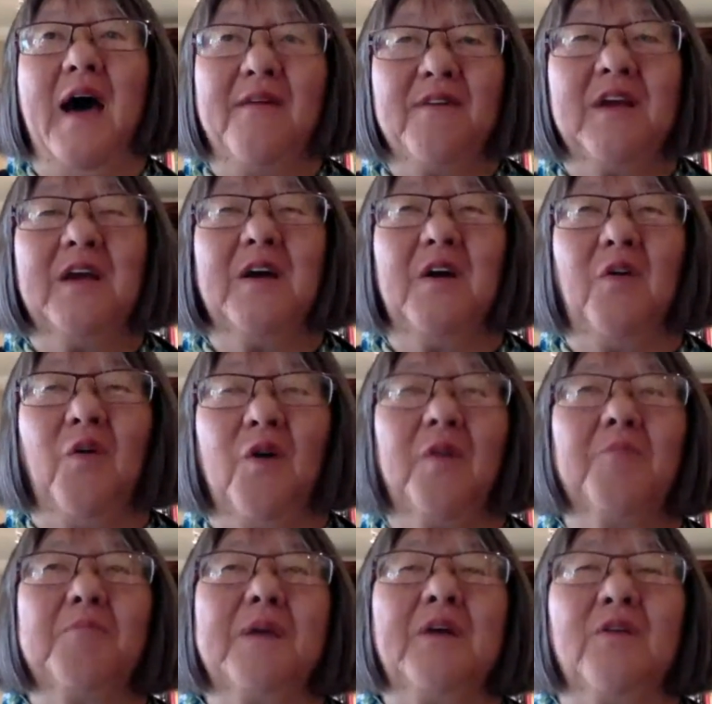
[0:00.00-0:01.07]
having a
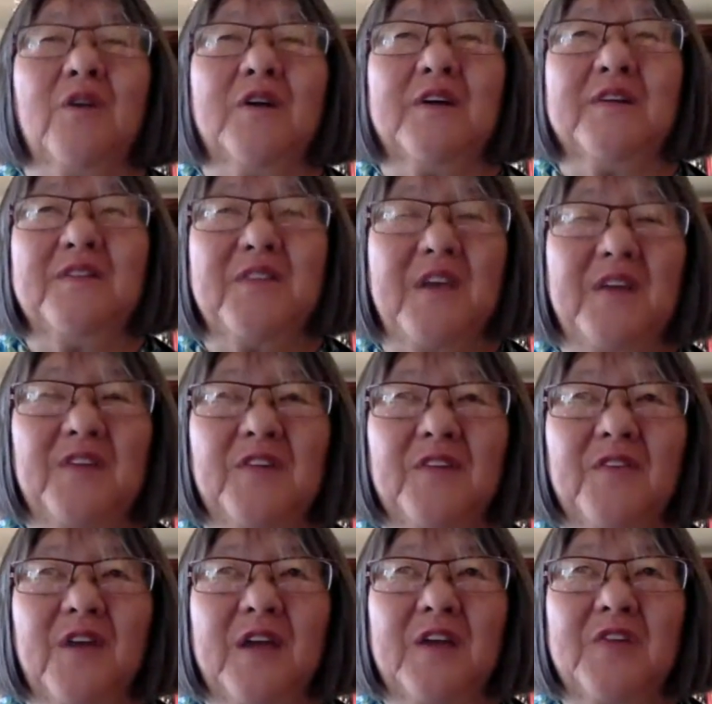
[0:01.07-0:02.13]
big organization
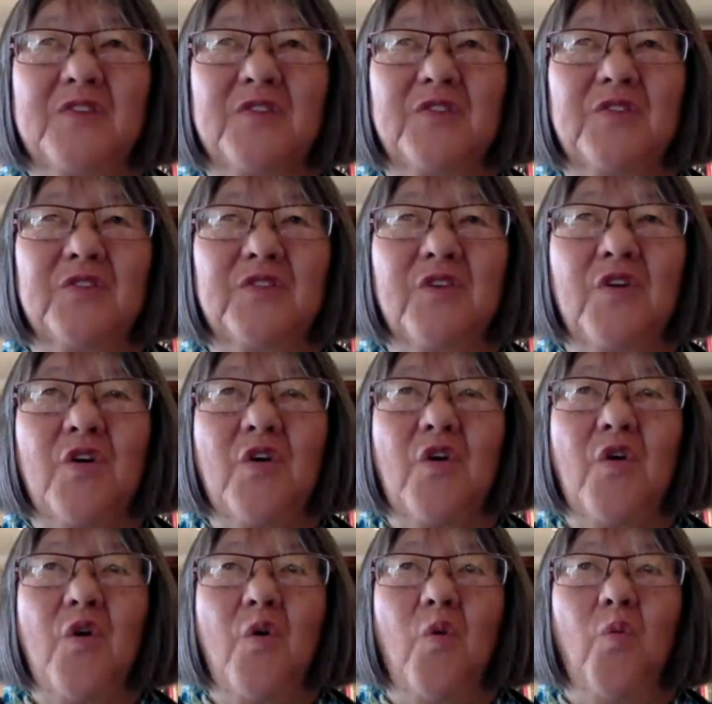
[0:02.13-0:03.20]
of Reiki students
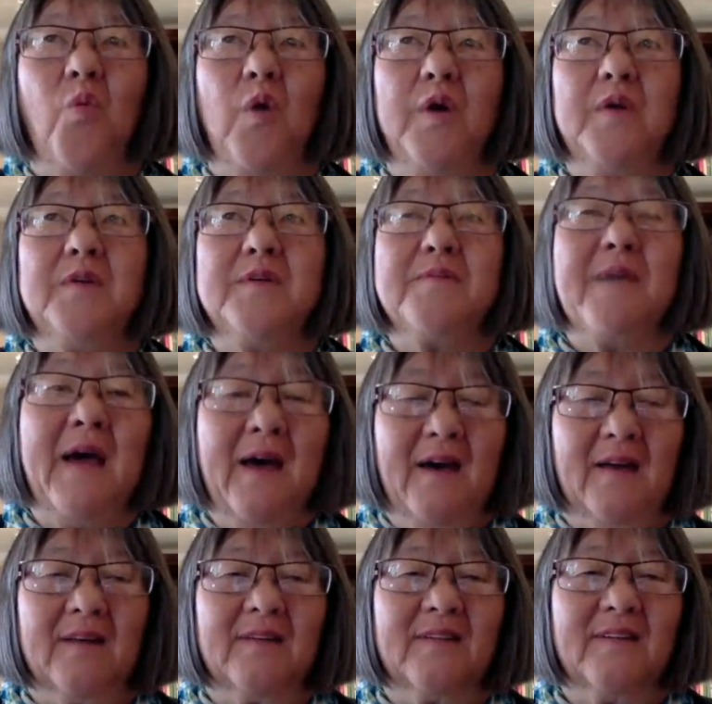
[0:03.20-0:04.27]
would demand,